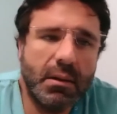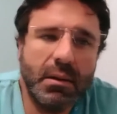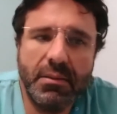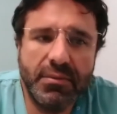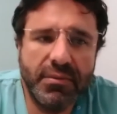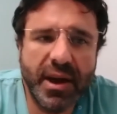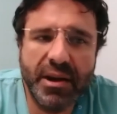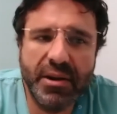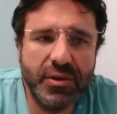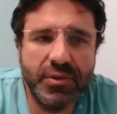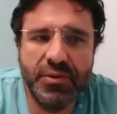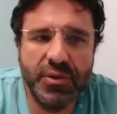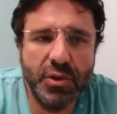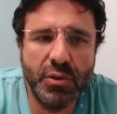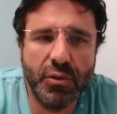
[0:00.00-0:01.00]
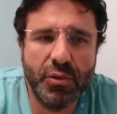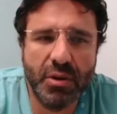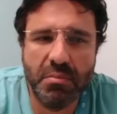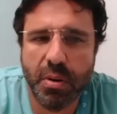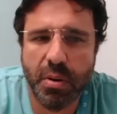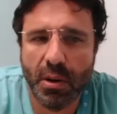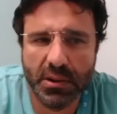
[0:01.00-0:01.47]
very few
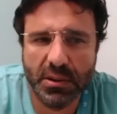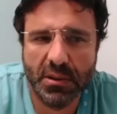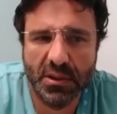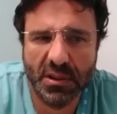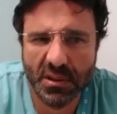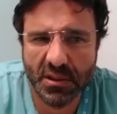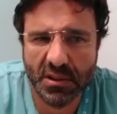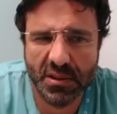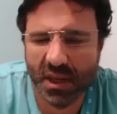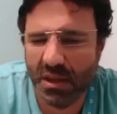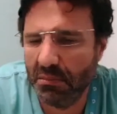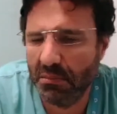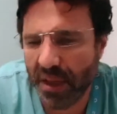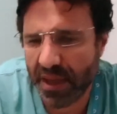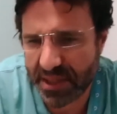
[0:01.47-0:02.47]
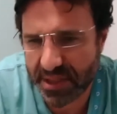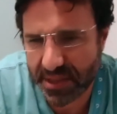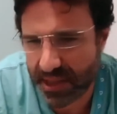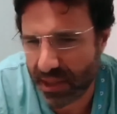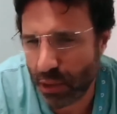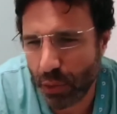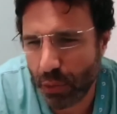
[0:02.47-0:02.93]
reported some
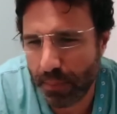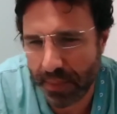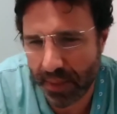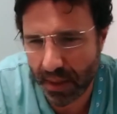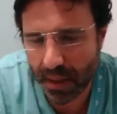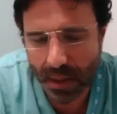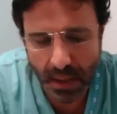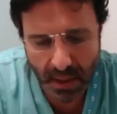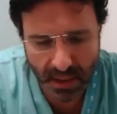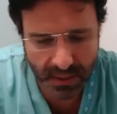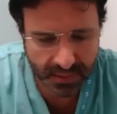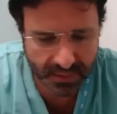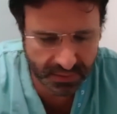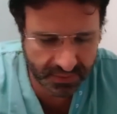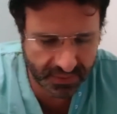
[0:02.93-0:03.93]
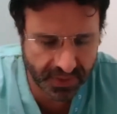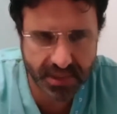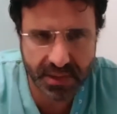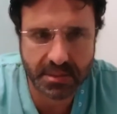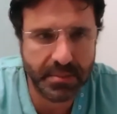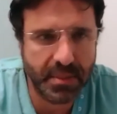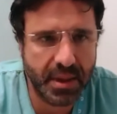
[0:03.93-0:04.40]
astenopia in the
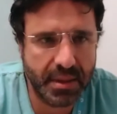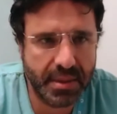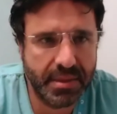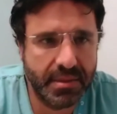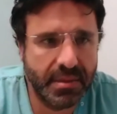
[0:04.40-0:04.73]
first month.